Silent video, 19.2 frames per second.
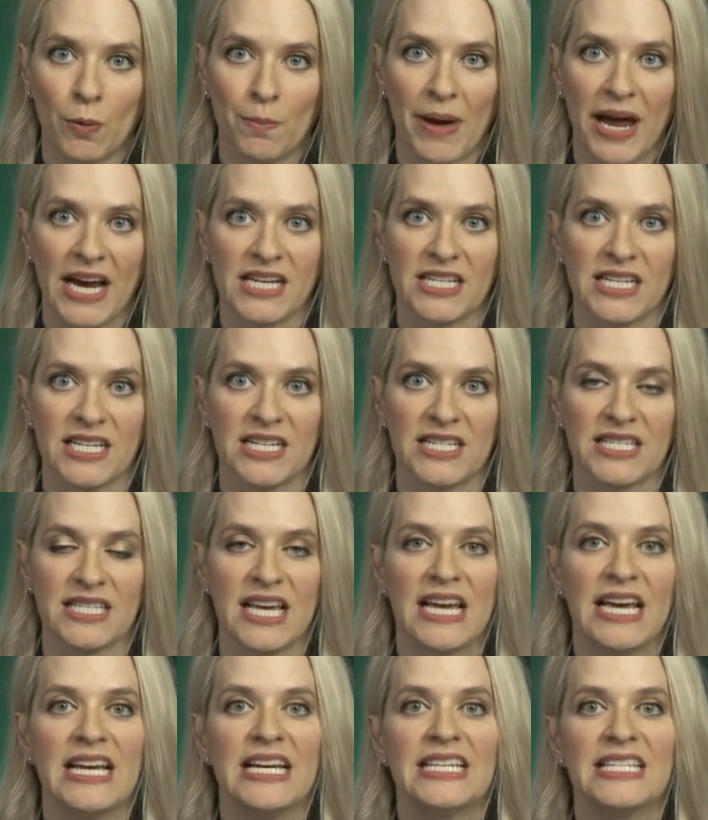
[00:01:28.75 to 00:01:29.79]
patients
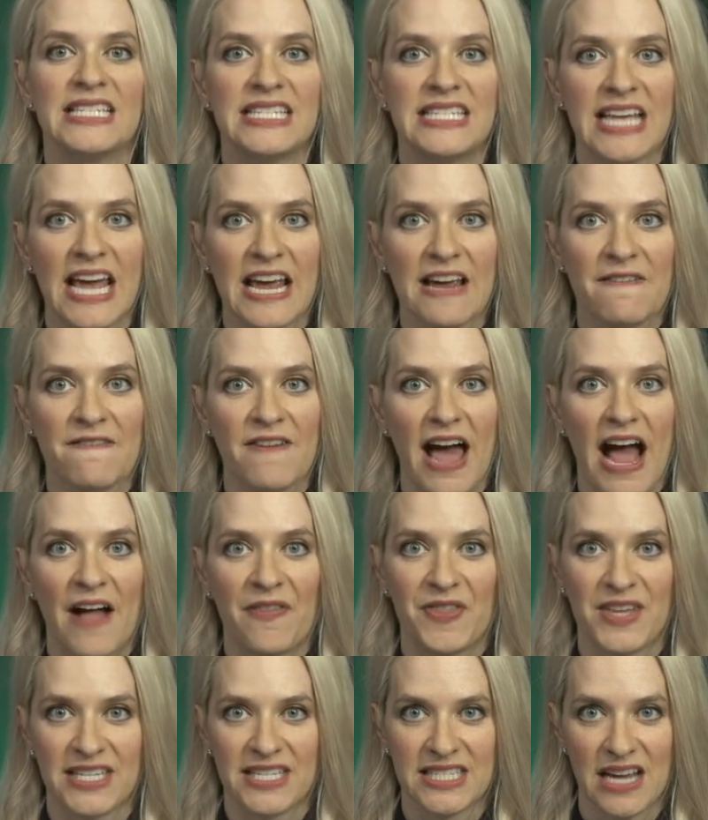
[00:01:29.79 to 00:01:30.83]
safe at
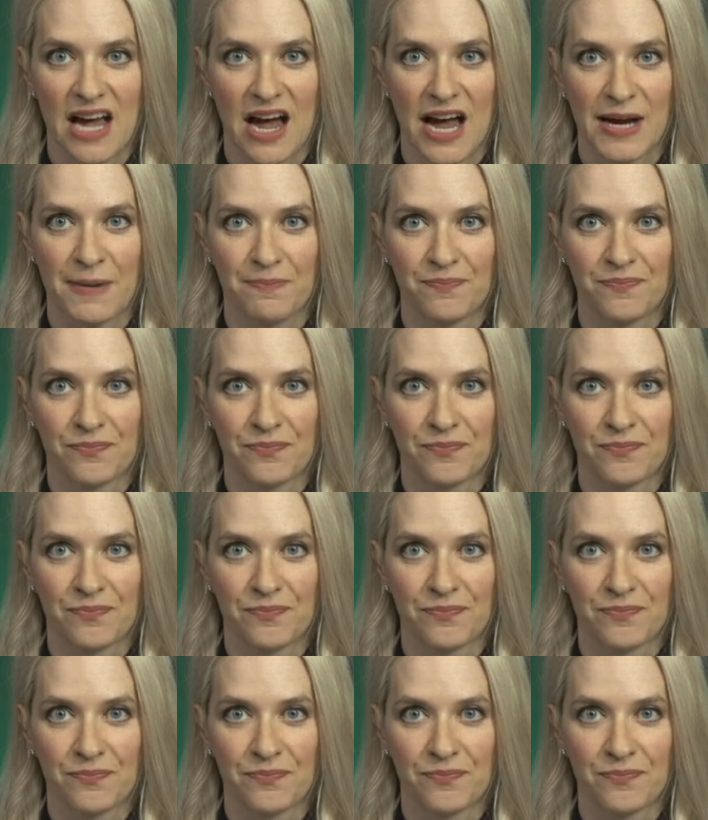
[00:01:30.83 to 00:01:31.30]
this time.